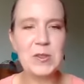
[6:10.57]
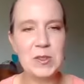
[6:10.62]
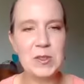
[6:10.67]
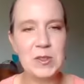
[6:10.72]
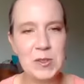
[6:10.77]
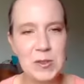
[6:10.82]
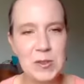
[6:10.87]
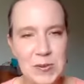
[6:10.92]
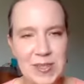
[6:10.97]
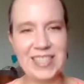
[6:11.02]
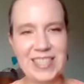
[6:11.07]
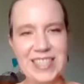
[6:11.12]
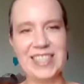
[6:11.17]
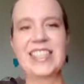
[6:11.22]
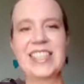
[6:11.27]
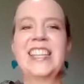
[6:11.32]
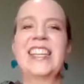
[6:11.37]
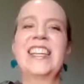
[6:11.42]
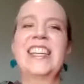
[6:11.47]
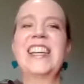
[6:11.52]
so sweet.
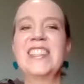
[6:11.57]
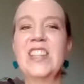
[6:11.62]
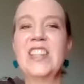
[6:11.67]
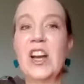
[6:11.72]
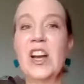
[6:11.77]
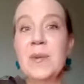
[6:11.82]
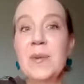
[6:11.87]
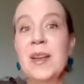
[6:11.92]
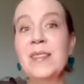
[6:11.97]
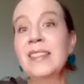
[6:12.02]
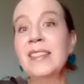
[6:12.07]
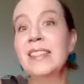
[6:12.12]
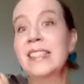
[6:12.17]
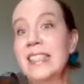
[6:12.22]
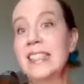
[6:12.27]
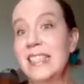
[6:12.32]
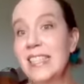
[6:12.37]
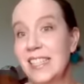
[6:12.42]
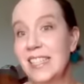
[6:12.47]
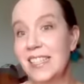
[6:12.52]
Talk about the
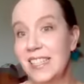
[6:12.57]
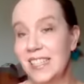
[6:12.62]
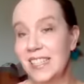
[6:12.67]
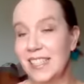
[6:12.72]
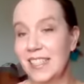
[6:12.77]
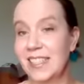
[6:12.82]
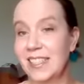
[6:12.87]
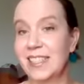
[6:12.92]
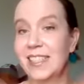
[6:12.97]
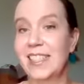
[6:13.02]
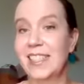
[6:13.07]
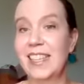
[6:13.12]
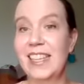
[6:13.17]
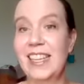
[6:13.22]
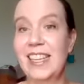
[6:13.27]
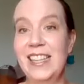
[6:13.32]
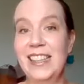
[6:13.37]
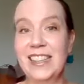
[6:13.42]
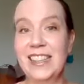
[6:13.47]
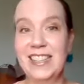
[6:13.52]
stitches
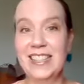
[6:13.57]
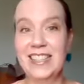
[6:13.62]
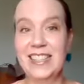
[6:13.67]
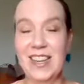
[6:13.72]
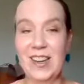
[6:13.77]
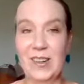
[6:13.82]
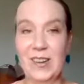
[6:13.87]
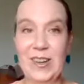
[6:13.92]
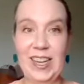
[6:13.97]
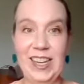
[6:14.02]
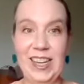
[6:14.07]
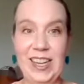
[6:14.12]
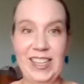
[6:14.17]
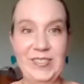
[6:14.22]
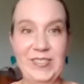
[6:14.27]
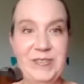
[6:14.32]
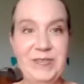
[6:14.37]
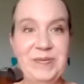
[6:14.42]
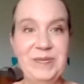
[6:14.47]
in this earring.